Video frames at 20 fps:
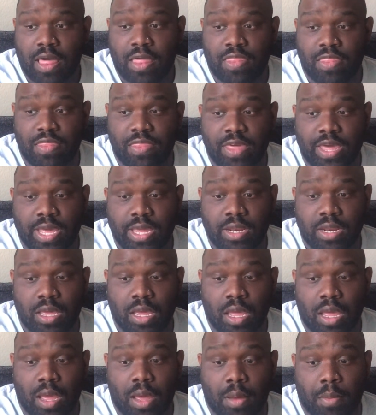then
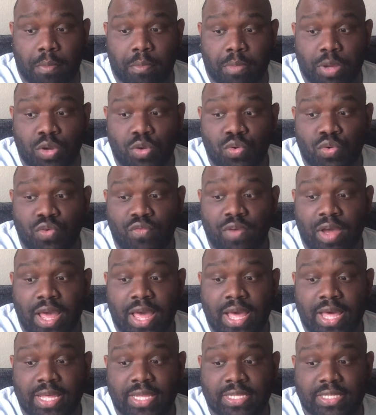move
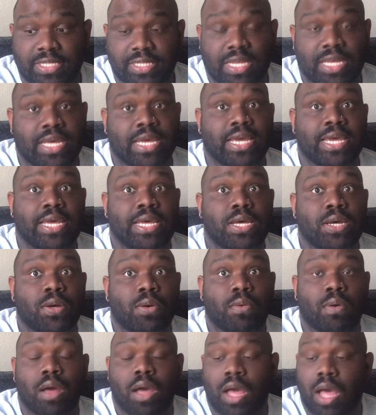the
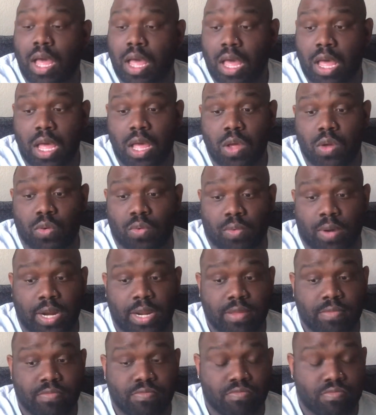hell on,
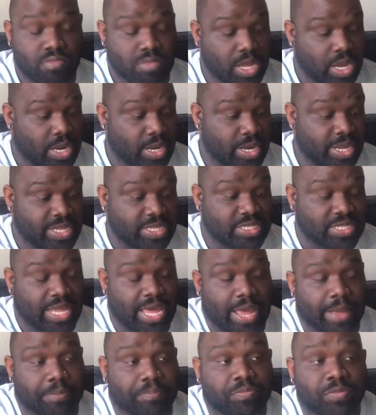right? And that's
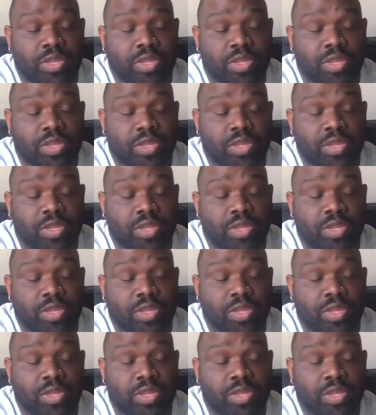that.